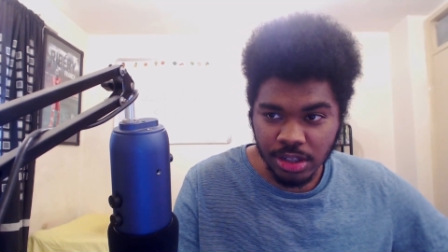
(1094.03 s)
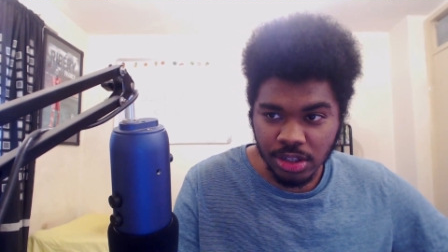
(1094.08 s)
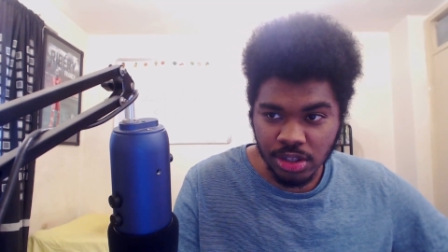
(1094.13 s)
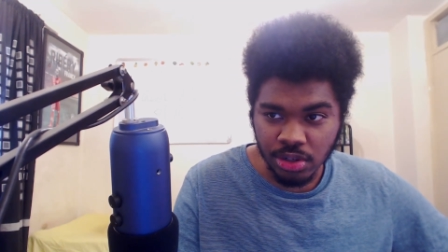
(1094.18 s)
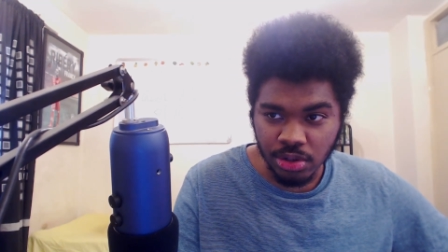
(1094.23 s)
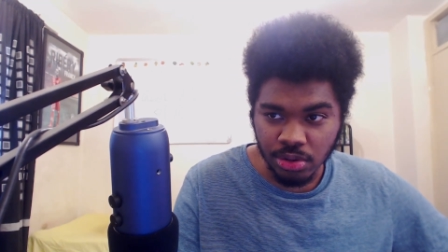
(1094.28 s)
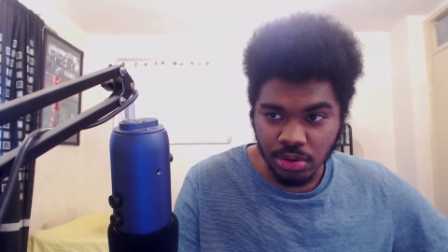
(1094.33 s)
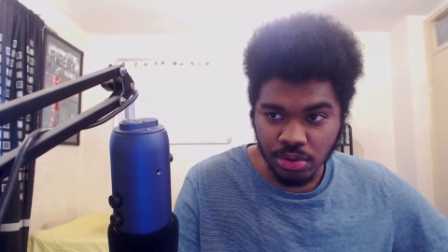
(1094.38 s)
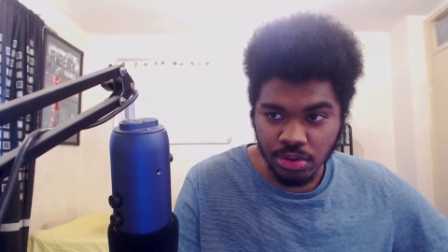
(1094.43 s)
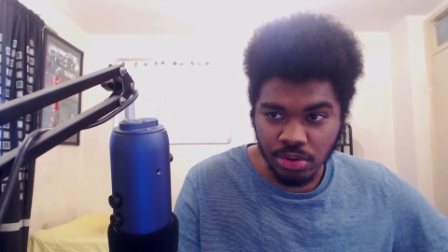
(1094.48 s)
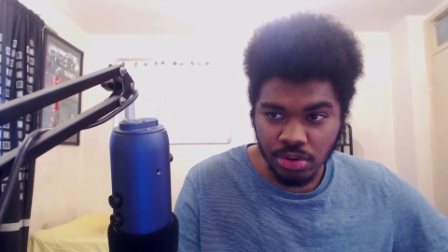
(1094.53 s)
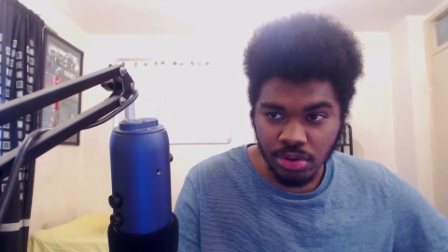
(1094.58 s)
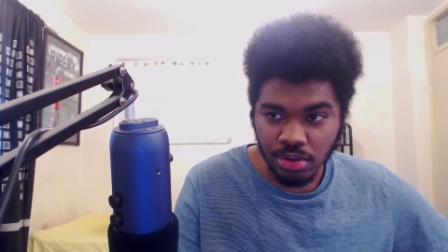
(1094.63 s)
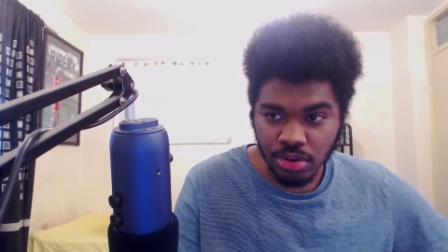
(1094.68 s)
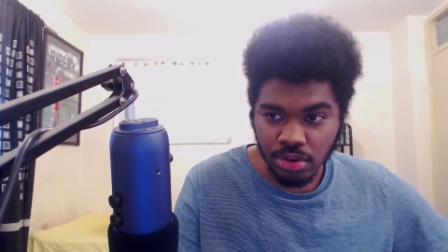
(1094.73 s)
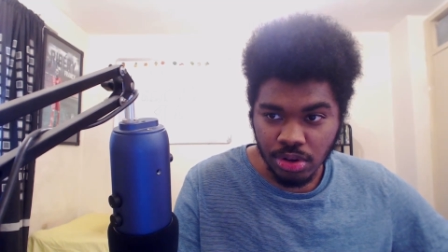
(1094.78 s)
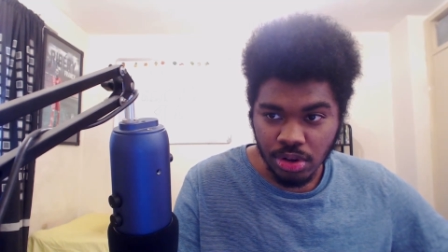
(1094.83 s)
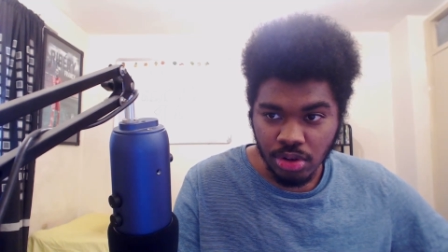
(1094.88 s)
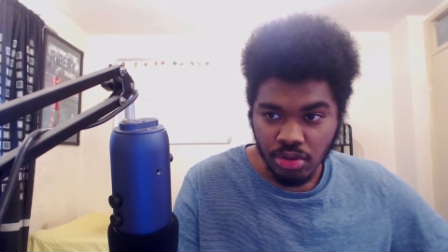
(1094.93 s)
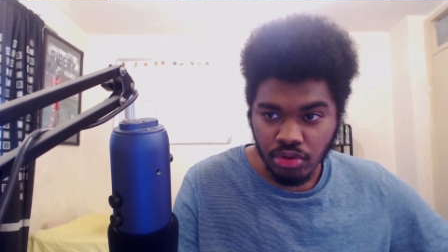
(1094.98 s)
to
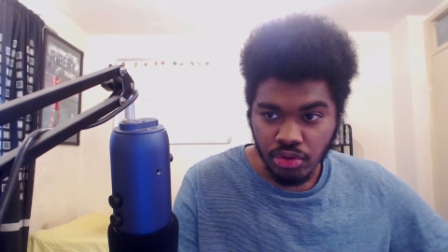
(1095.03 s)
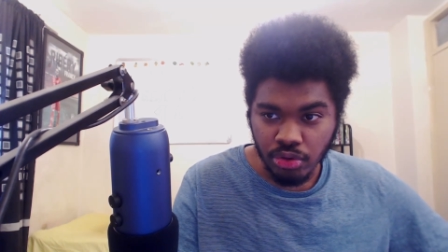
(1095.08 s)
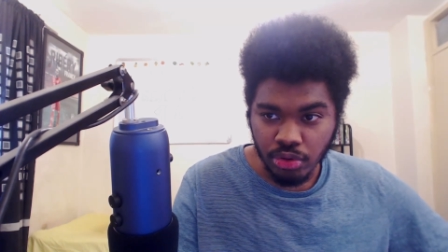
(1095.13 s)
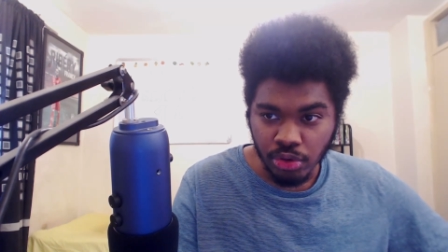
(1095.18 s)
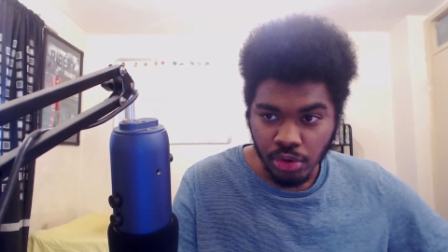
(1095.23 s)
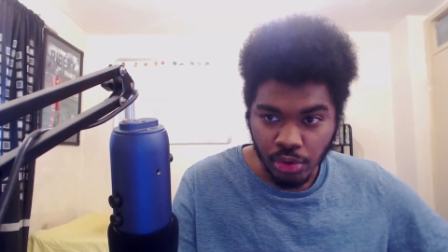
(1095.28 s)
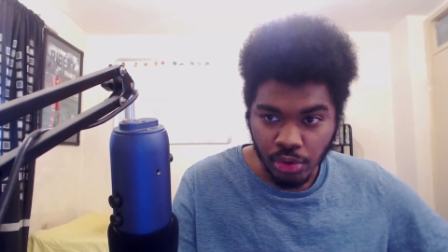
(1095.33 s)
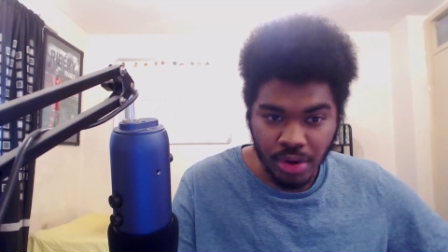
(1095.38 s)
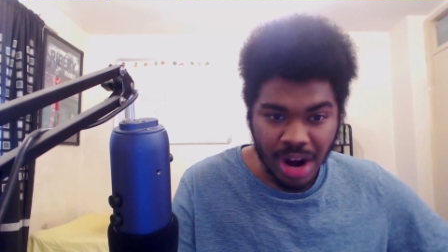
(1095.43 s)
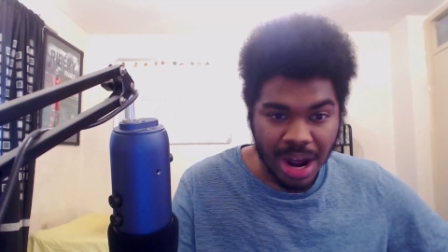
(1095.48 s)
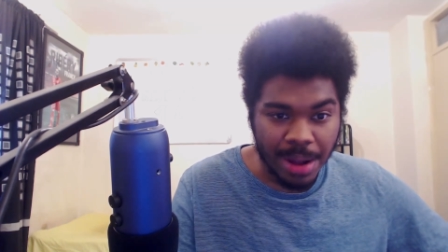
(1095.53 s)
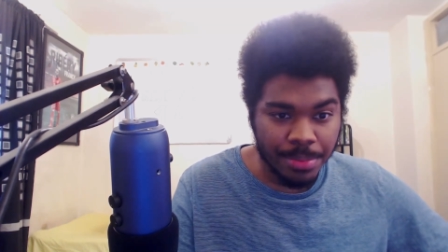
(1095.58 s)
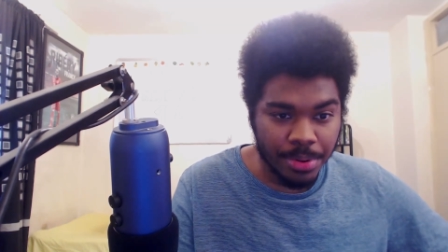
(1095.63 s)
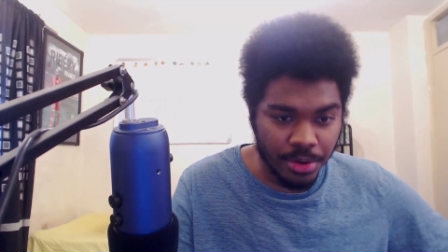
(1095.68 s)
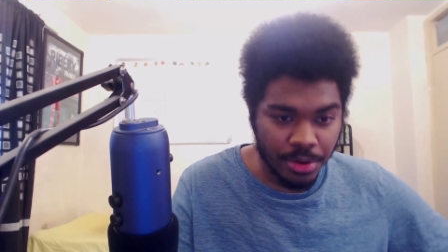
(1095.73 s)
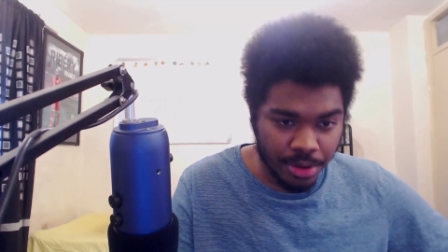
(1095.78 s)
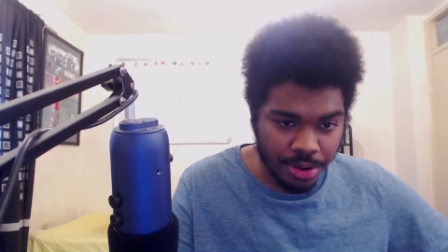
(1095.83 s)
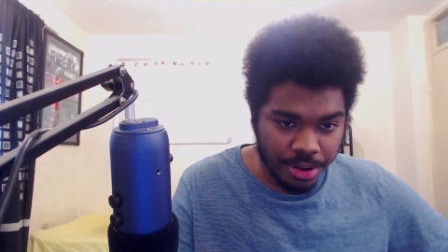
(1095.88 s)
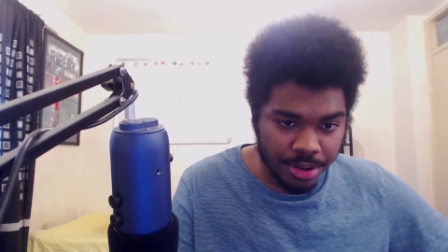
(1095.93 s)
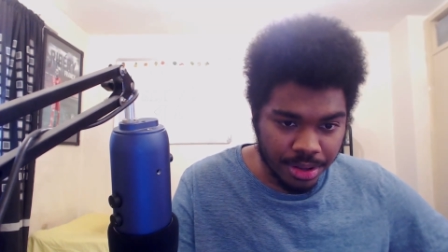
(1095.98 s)
grab
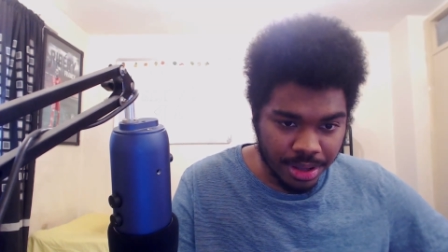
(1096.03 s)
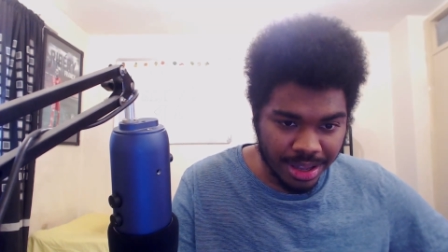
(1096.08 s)
her.